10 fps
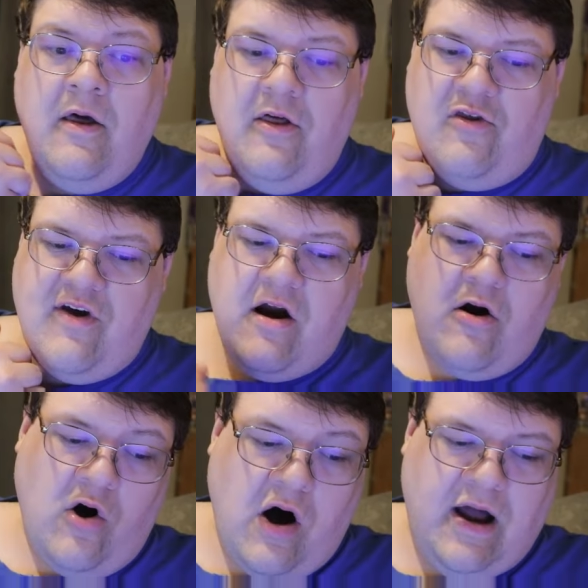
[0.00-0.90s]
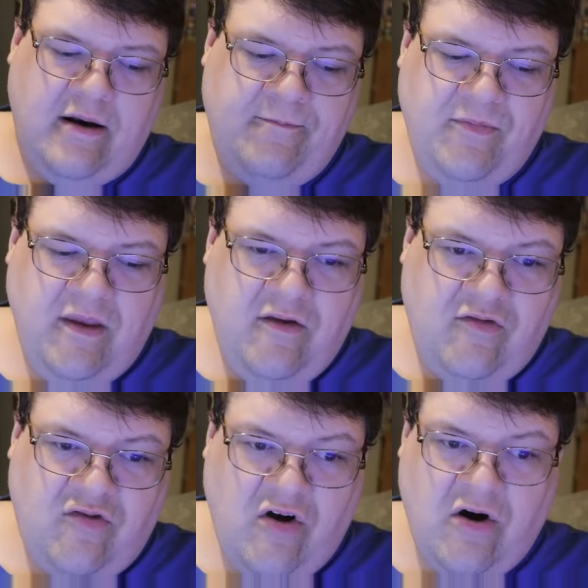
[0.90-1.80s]
They are gone.
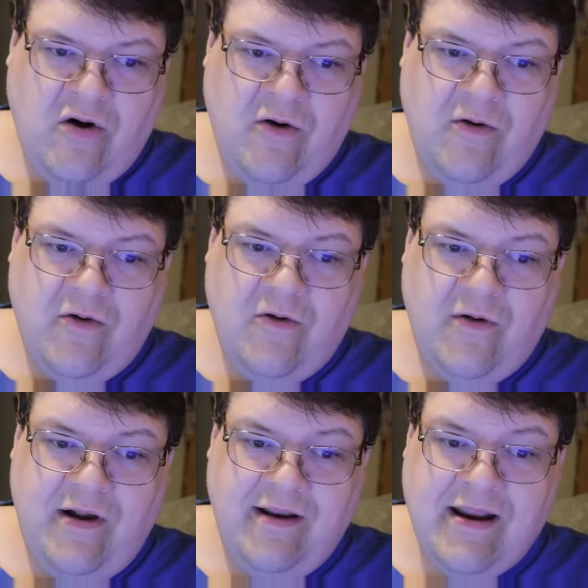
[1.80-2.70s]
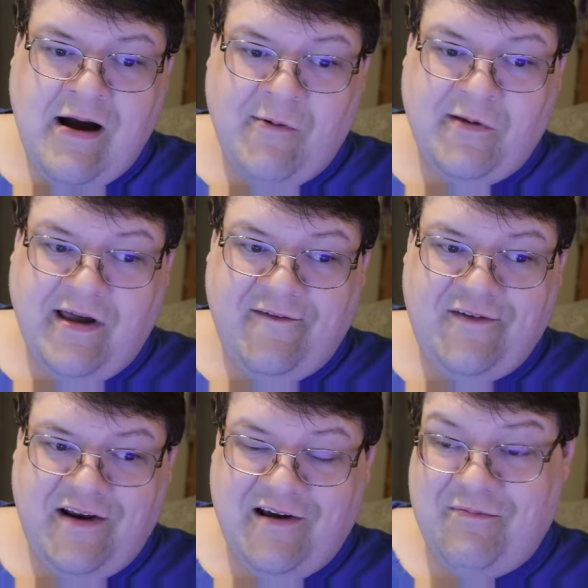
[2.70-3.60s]
So now we're
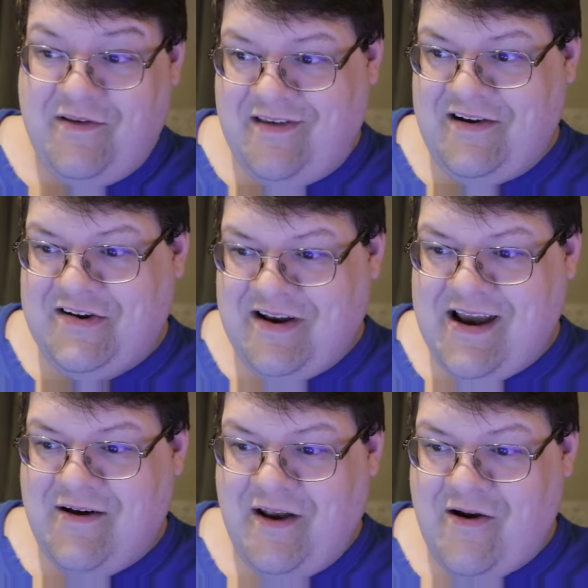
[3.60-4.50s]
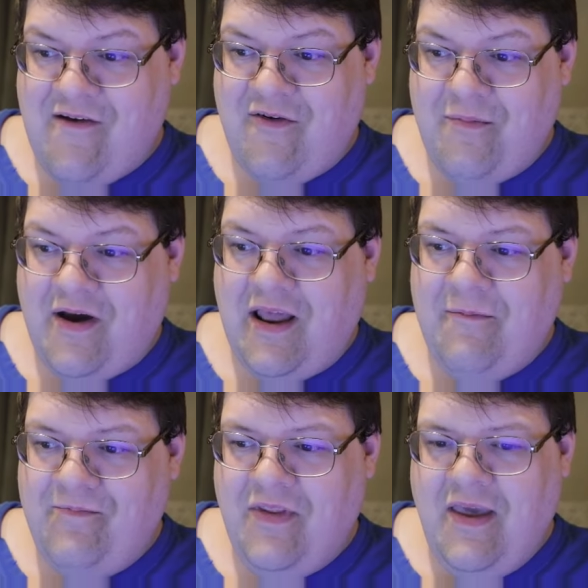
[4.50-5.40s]
left in a position out here, everybody,